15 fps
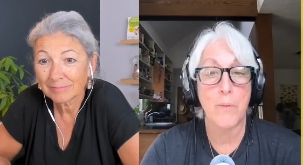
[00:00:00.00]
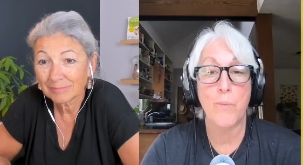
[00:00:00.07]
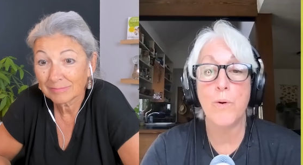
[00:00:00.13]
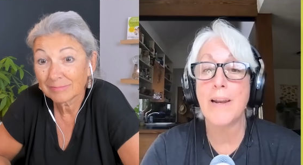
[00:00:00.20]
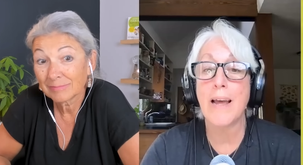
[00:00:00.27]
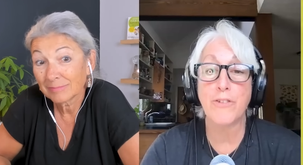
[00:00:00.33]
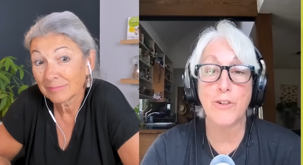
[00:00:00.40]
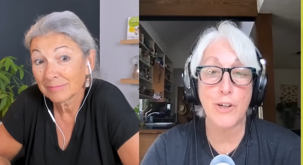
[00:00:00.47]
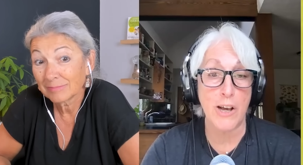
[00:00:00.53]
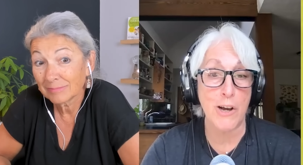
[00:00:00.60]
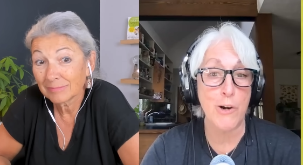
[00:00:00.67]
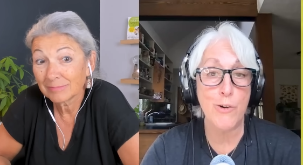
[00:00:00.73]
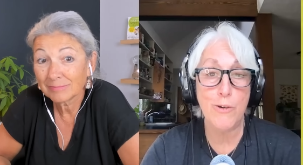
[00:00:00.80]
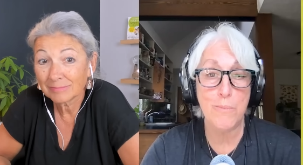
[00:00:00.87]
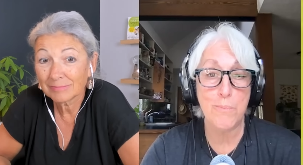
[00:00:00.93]
Speaker 1: we'll never
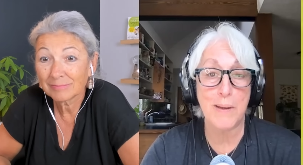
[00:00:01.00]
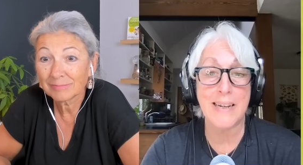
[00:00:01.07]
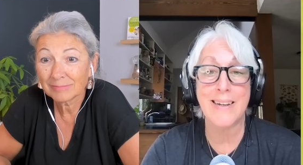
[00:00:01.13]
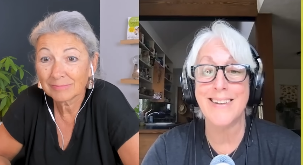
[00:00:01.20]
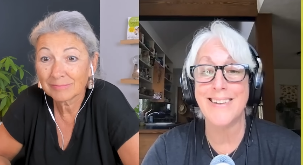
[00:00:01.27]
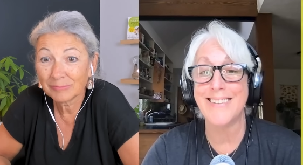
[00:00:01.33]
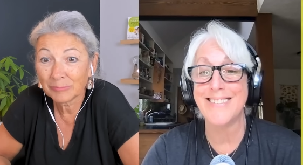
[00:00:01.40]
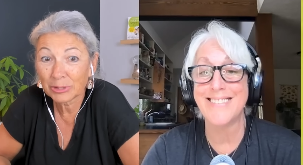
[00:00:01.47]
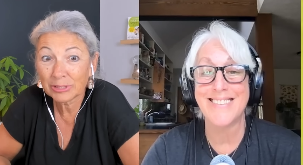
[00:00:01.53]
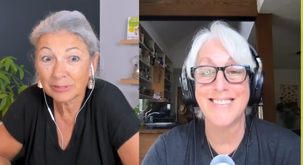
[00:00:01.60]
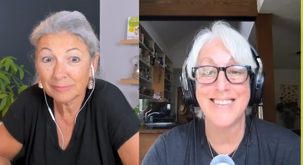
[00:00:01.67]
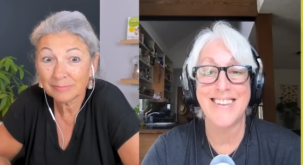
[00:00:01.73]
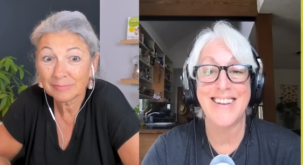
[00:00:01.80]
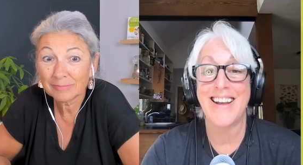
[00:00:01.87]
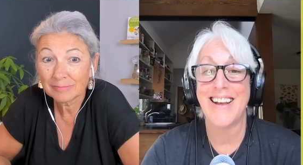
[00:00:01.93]
know because
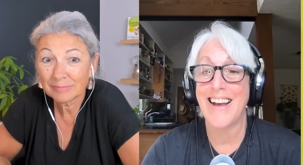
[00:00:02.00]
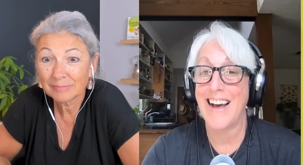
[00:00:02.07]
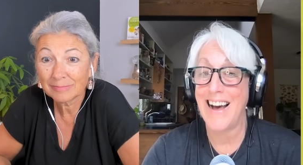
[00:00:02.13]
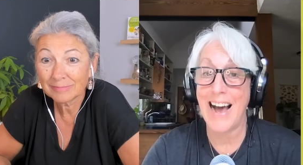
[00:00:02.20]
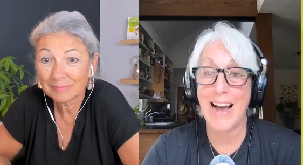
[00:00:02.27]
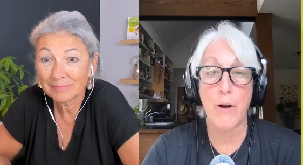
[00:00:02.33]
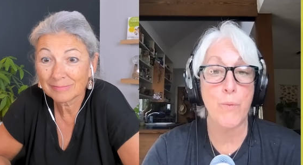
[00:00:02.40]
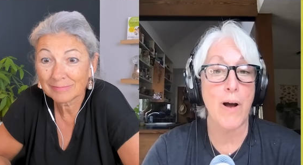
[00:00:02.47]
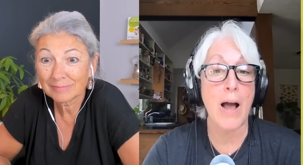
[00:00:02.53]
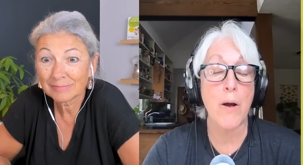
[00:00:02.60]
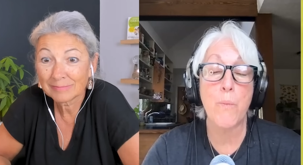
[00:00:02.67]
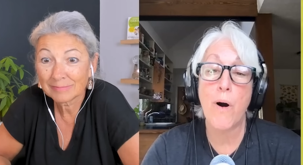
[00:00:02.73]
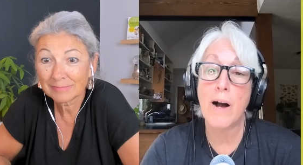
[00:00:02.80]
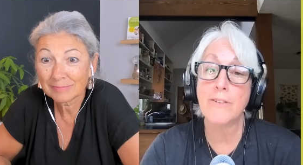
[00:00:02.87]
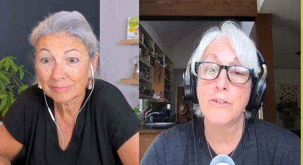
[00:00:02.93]
right. I,
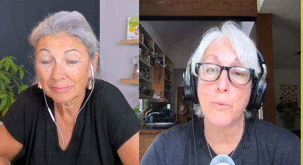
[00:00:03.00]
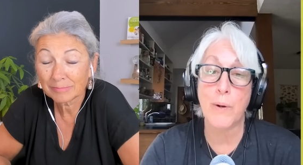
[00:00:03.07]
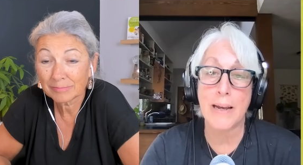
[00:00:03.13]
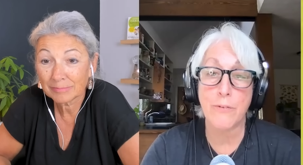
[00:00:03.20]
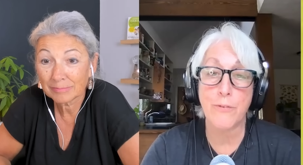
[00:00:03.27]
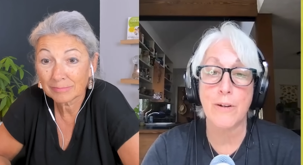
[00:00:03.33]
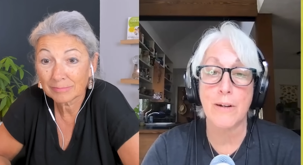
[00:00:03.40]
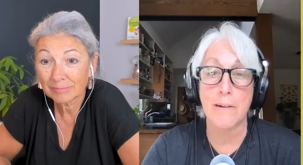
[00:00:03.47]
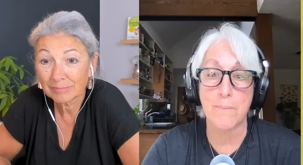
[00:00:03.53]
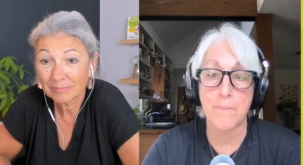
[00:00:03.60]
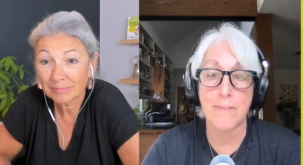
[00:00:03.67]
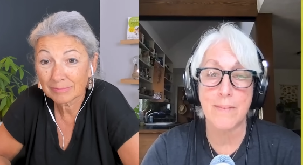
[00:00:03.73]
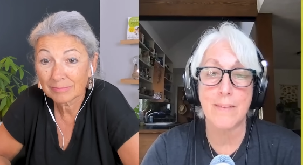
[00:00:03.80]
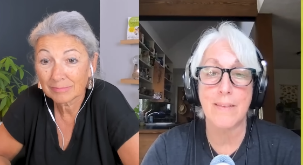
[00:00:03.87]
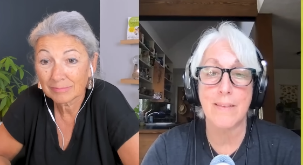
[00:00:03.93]
I walked away
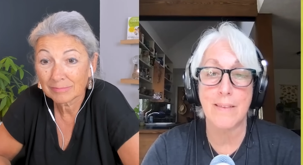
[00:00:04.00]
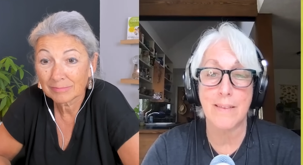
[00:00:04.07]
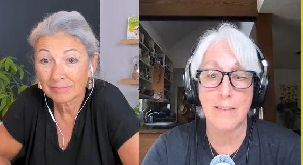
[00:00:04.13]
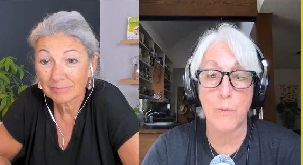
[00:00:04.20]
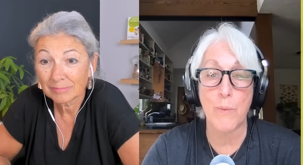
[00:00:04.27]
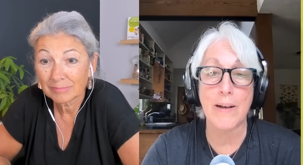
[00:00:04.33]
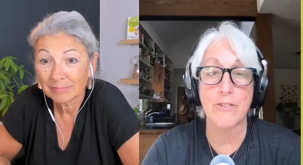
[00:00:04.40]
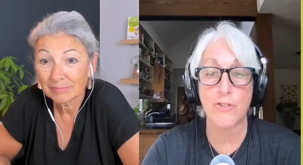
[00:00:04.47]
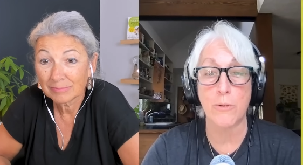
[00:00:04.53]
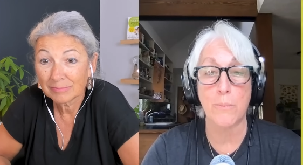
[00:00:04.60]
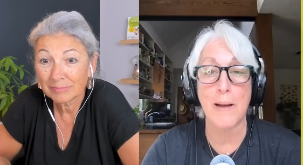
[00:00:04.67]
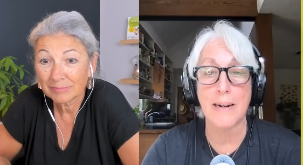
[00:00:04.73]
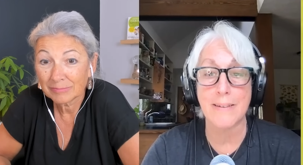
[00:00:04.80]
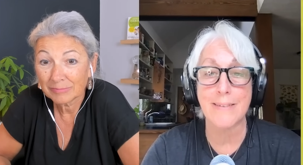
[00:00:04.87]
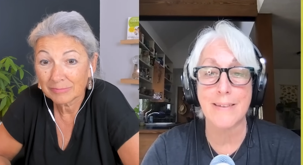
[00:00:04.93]
from the
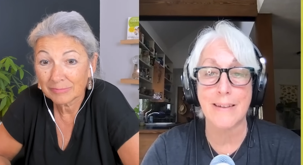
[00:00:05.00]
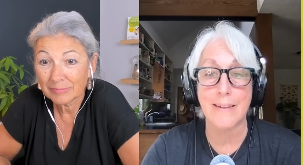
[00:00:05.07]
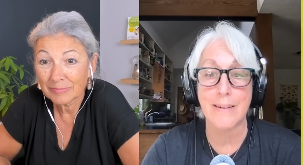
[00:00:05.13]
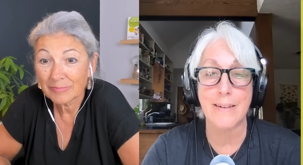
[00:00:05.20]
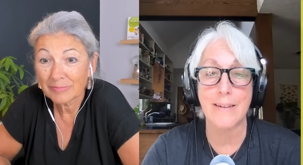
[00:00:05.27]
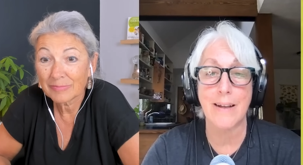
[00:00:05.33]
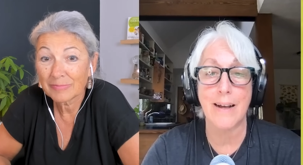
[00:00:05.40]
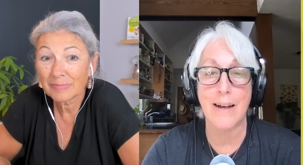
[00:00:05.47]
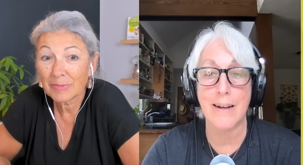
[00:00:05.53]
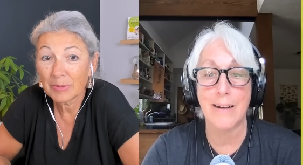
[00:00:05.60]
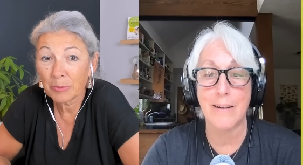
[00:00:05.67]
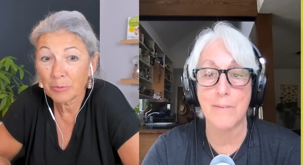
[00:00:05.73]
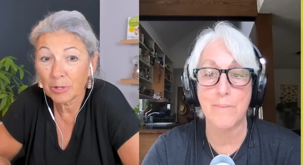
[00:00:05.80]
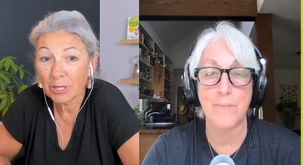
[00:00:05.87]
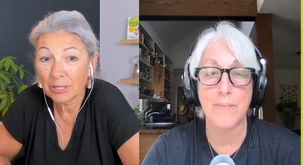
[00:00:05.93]
Western medicine.
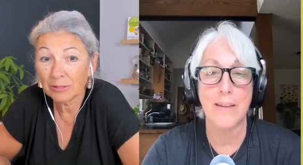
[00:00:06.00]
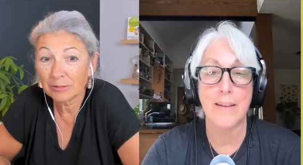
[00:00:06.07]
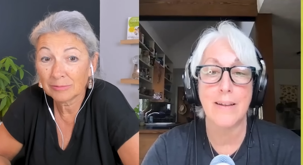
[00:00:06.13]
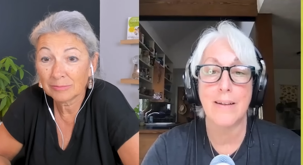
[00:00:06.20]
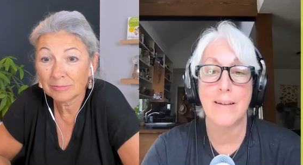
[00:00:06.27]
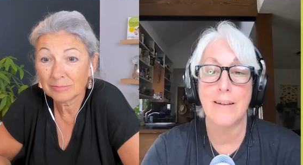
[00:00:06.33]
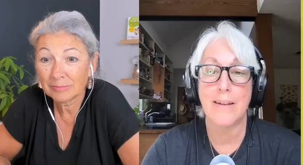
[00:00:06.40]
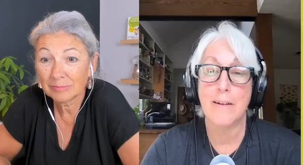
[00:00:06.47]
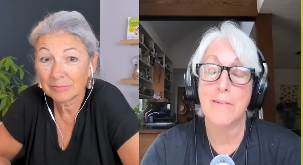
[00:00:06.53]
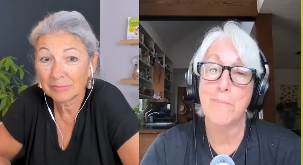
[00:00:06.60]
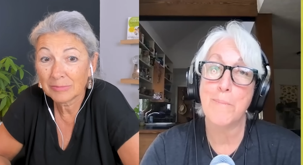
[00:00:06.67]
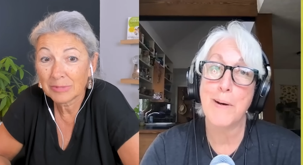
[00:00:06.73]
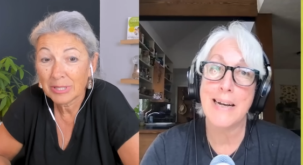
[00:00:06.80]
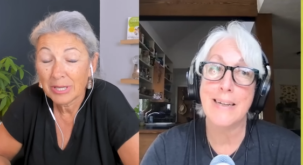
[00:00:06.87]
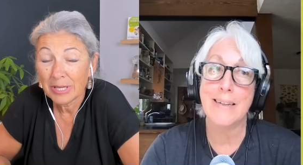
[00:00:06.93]
Speaker 2: Um, wow.
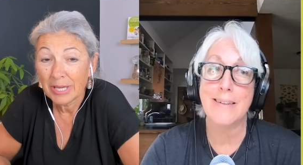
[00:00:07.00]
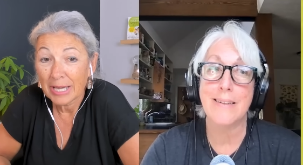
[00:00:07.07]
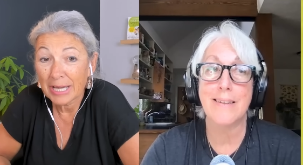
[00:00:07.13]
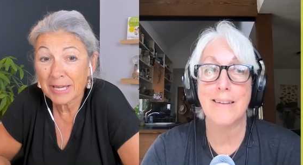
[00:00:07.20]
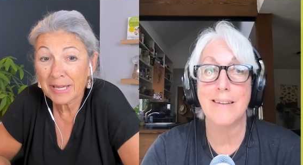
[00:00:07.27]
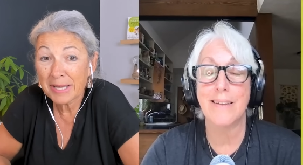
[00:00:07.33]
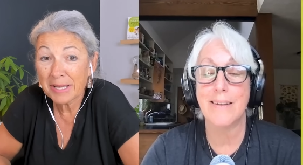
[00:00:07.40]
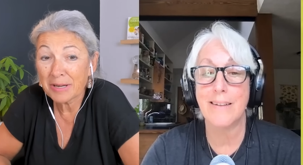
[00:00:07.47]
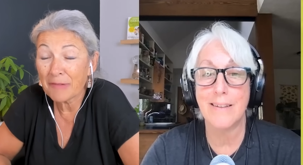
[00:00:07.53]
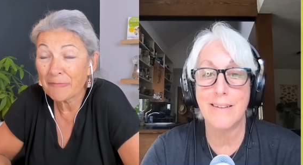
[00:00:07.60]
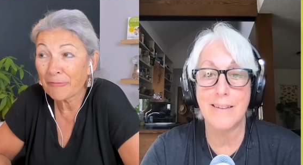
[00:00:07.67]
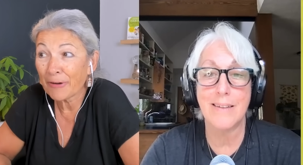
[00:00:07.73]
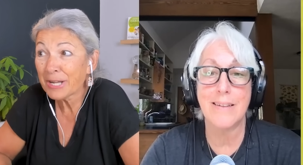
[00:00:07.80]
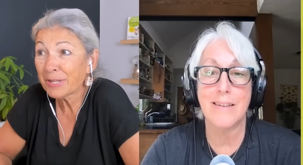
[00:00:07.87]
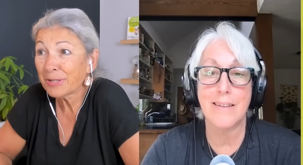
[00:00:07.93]
But, and
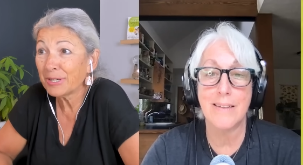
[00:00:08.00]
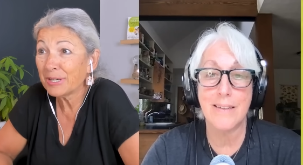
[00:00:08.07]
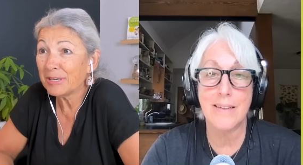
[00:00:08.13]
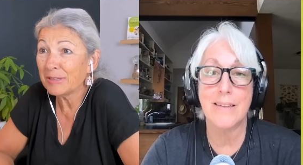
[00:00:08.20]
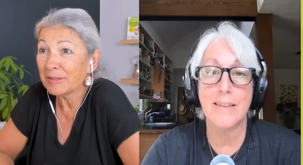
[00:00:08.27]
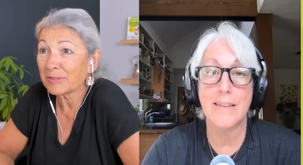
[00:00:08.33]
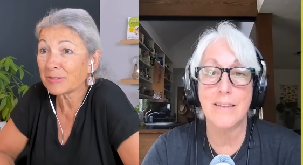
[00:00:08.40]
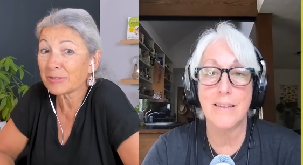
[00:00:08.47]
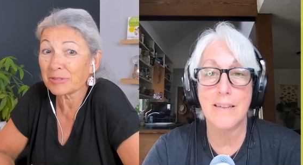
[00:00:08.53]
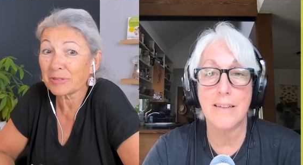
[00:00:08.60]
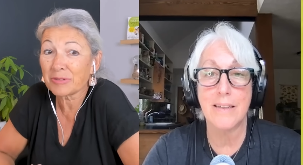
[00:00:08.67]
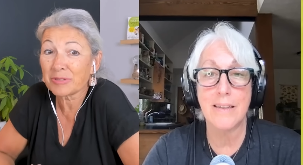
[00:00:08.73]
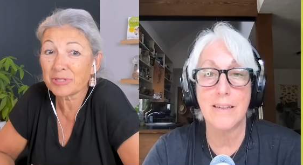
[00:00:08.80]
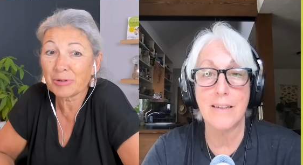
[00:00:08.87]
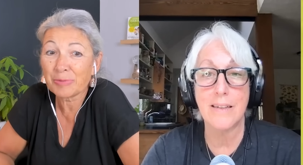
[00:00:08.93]
frankly,
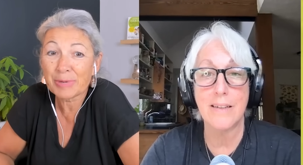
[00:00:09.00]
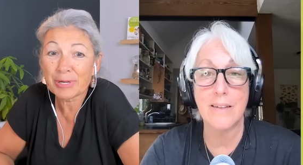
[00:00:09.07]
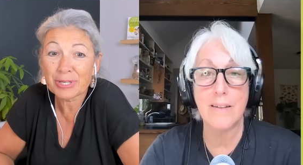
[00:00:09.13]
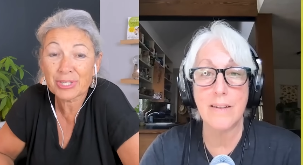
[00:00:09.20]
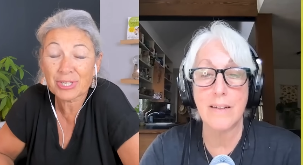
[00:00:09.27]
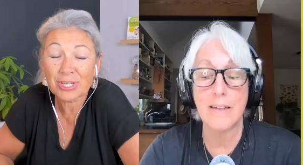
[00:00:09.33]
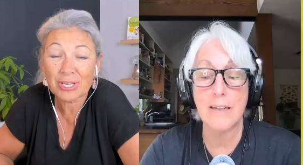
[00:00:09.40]
so much